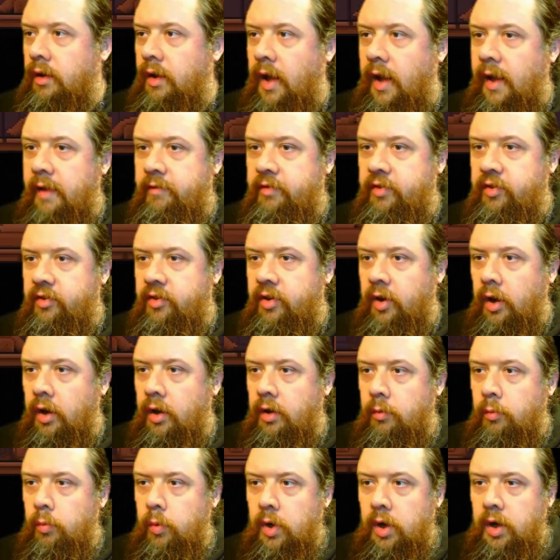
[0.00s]
I've
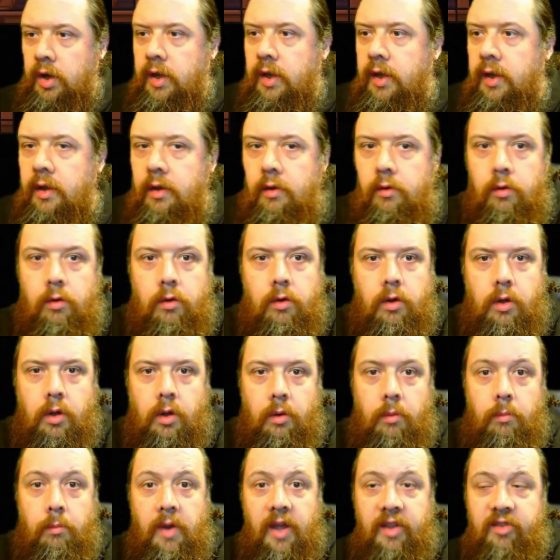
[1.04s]
started working
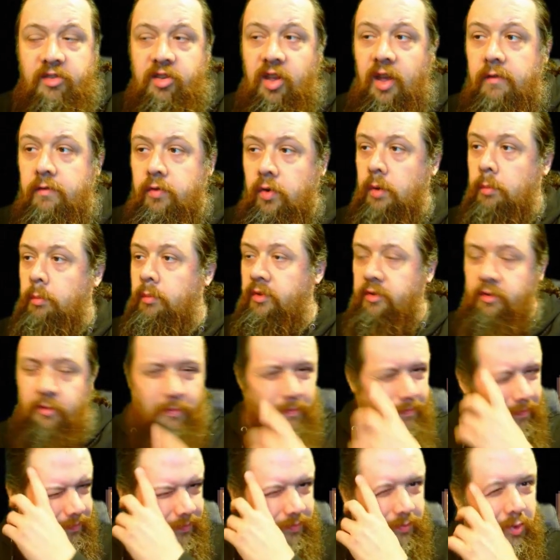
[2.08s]
on my save rooms,
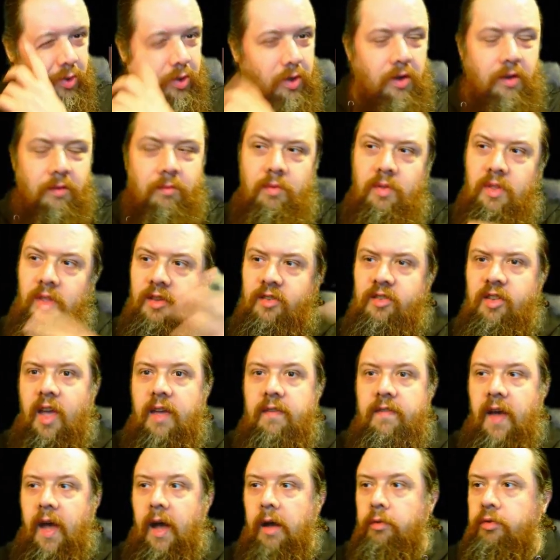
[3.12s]
or the
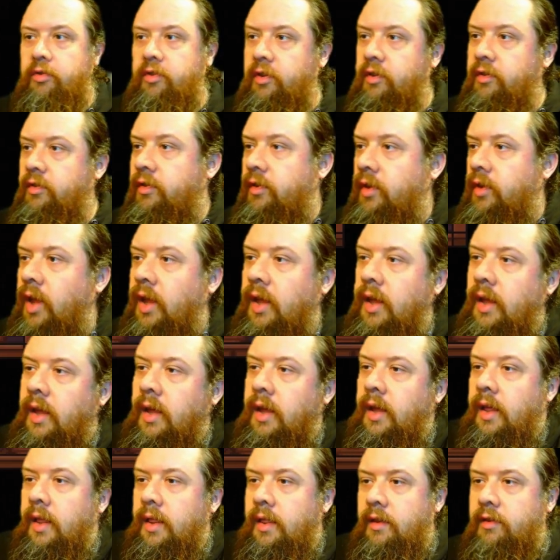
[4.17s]
safe houses.
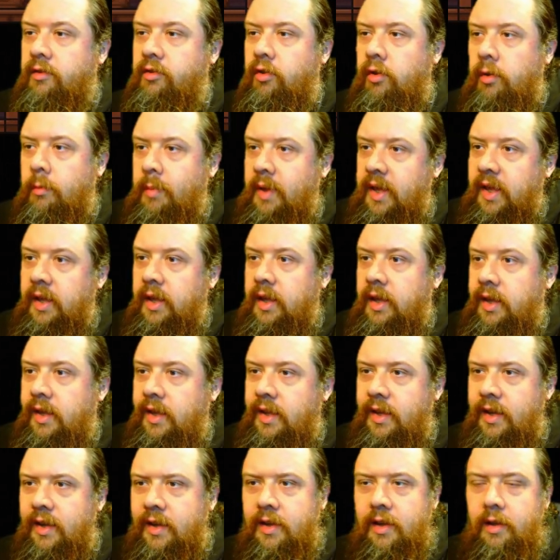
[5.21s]
There's going to
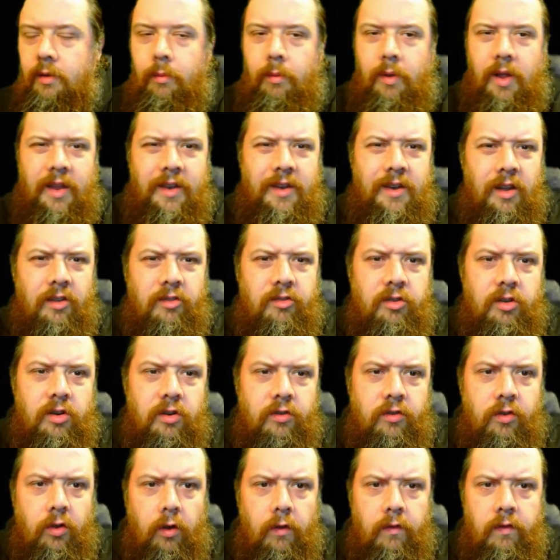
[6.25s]
be a dozen
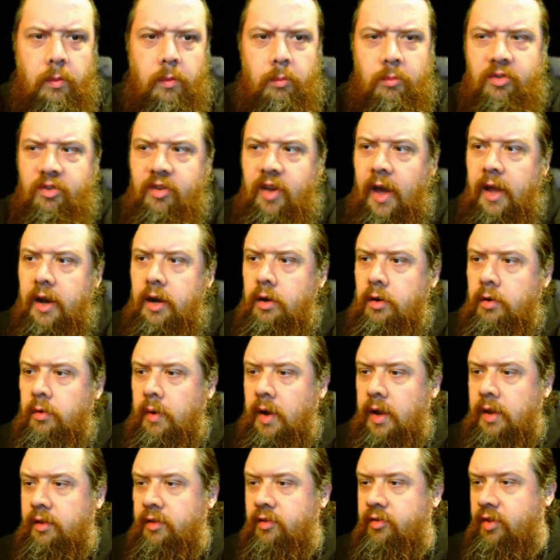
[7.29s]
or so of them scattered
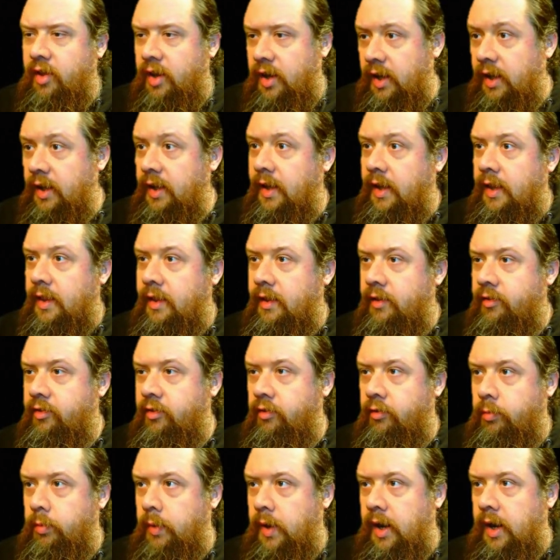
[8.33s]
around the city, and
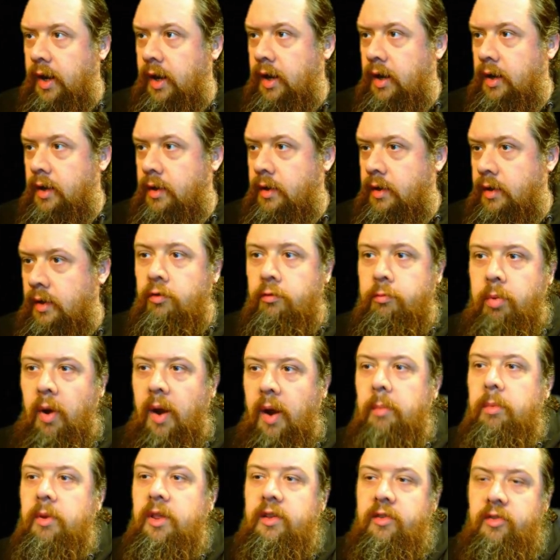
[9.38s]
this is where you've
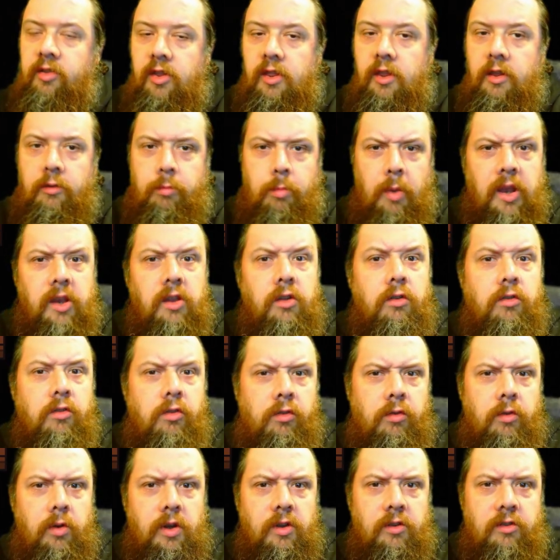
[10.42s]
probably seen these menu
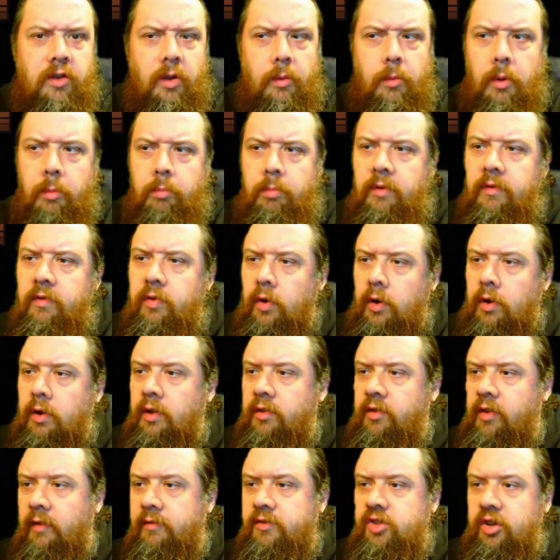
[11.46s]
screens come up before,
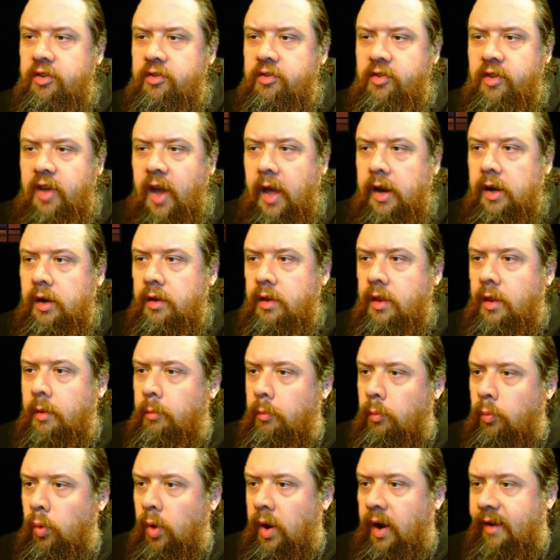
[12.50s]
because I've just scattered
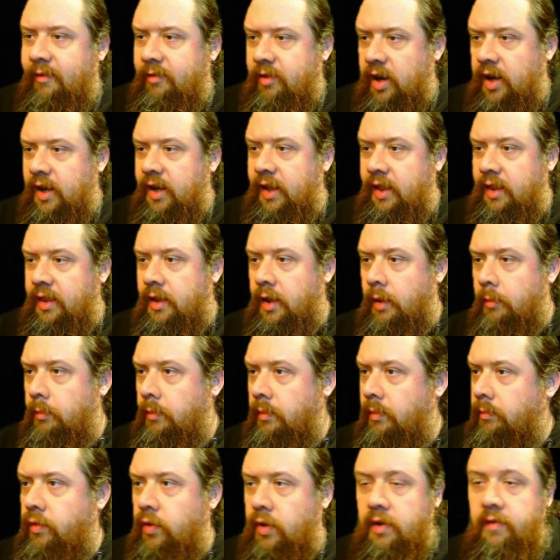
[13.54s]
them wherever I need
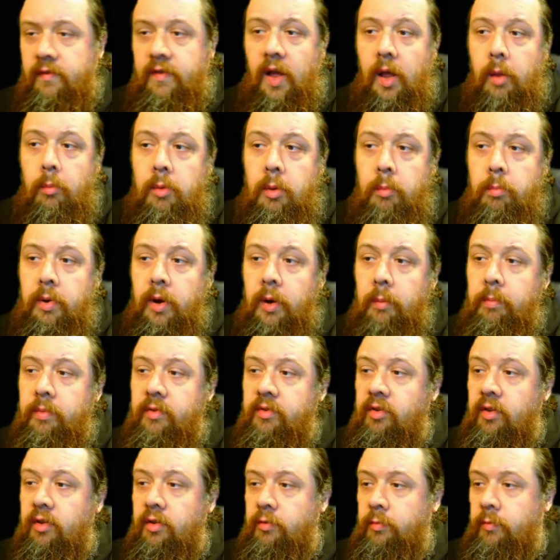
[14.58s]
them. For development
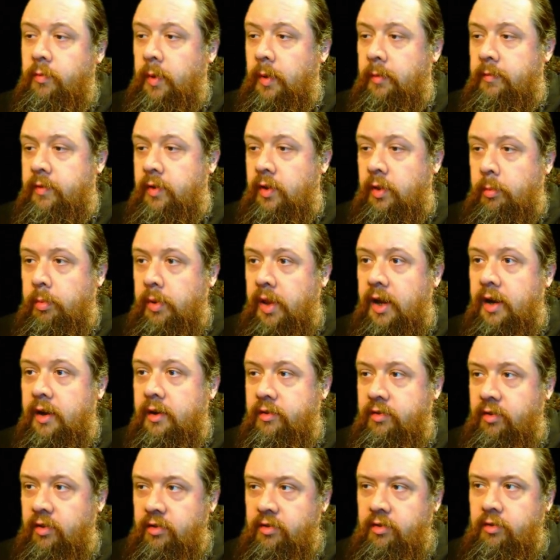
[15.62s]
purposes, for the
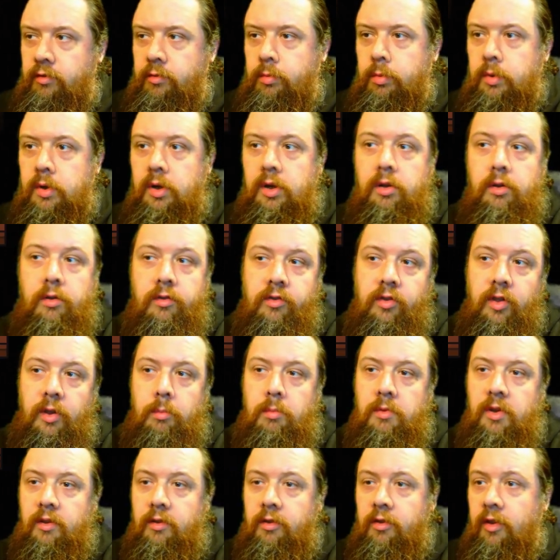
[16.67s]
players, this is where you'll
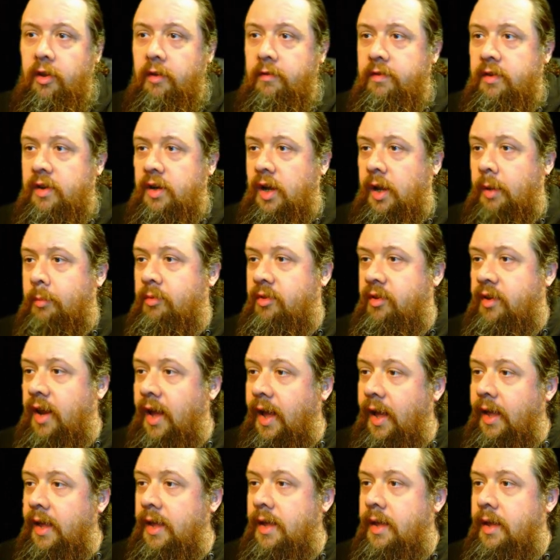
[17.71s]
sleep to different times a
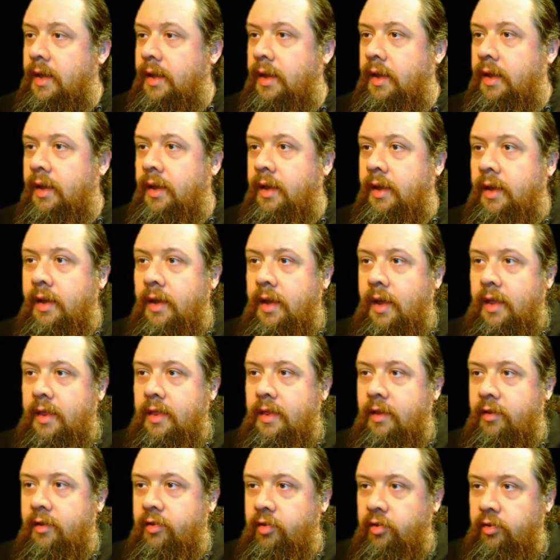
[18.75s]
day.
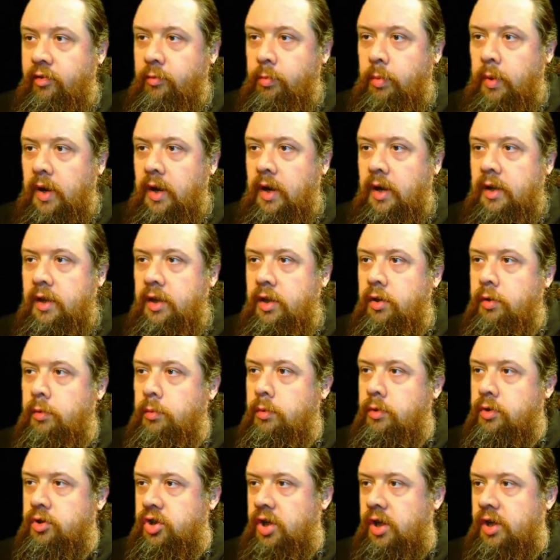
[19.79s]
And this is where you
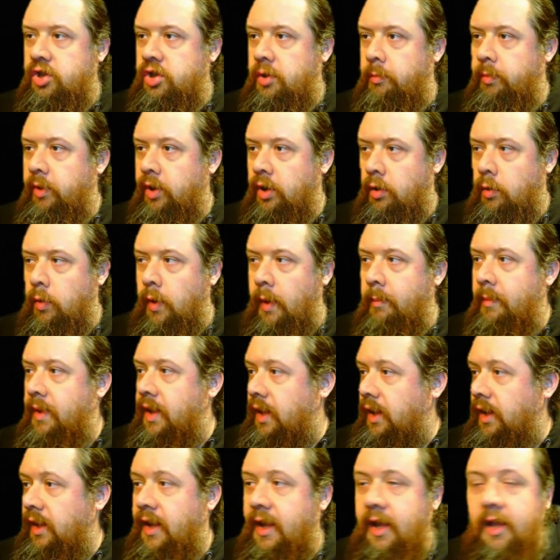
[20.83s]
will change up your
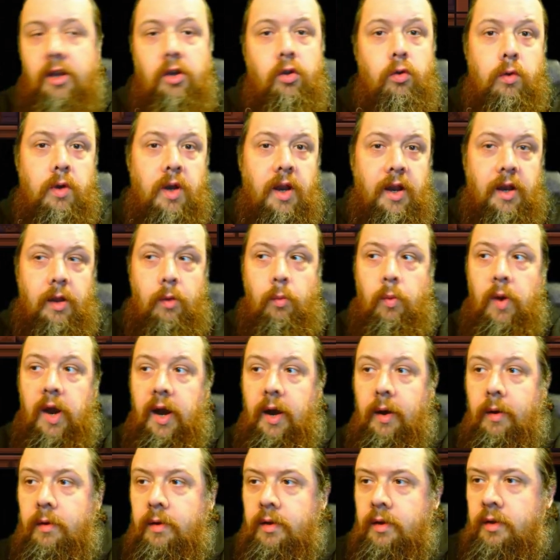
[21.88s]
equipment. You can't do it
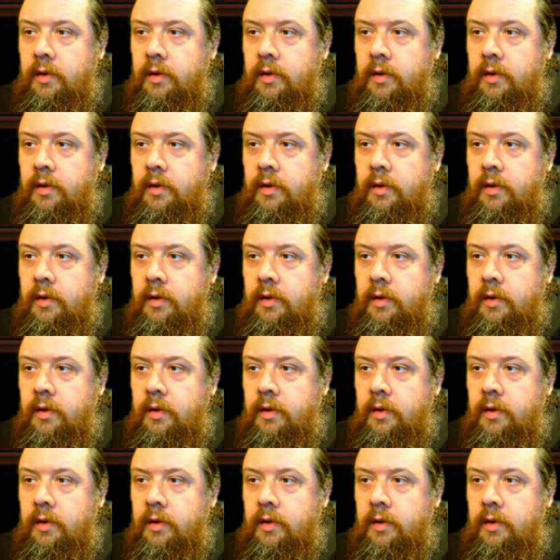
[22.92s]
anywhere.